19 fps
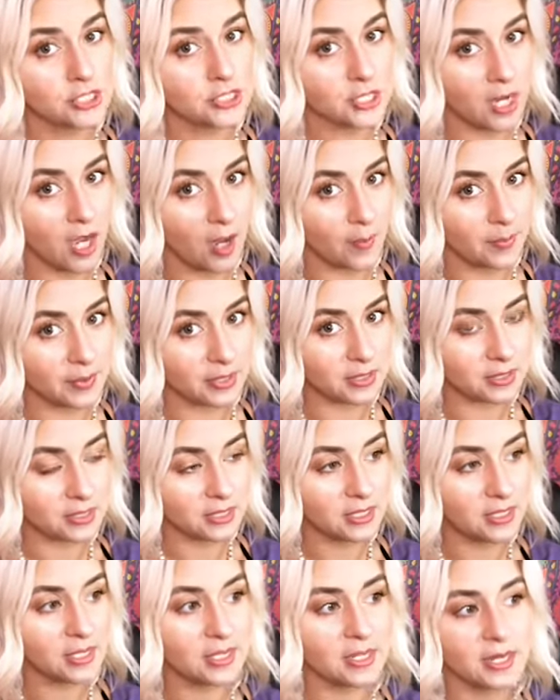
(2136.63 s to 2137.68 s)

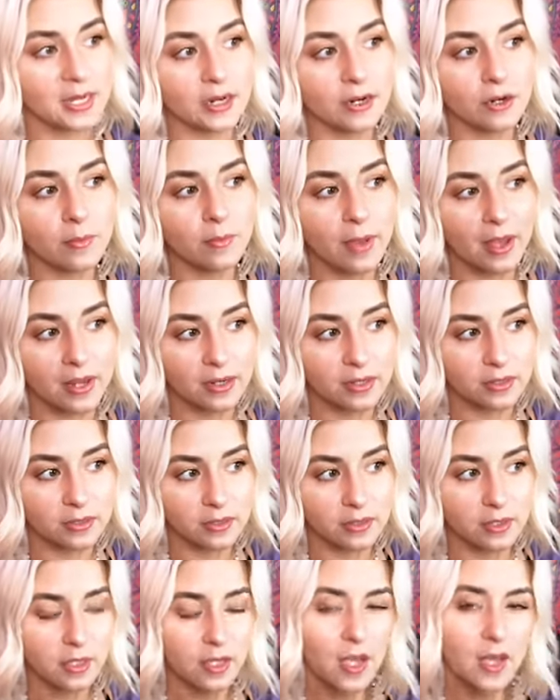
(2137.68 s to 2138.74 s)
Topically and
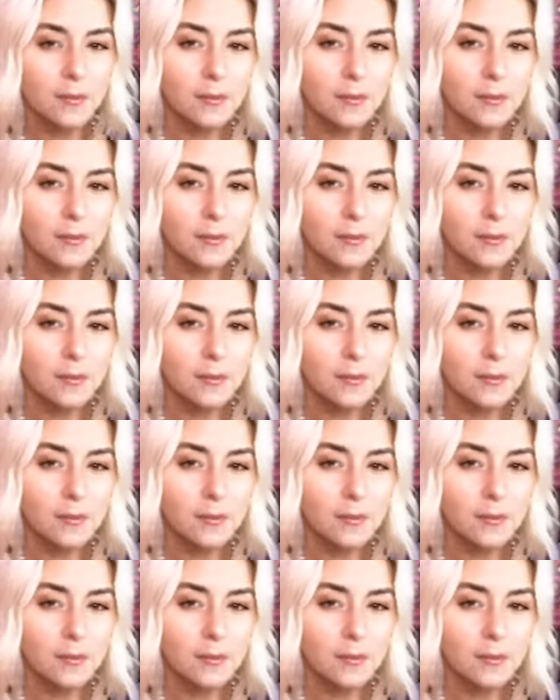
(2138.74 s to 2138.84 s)
aromatically.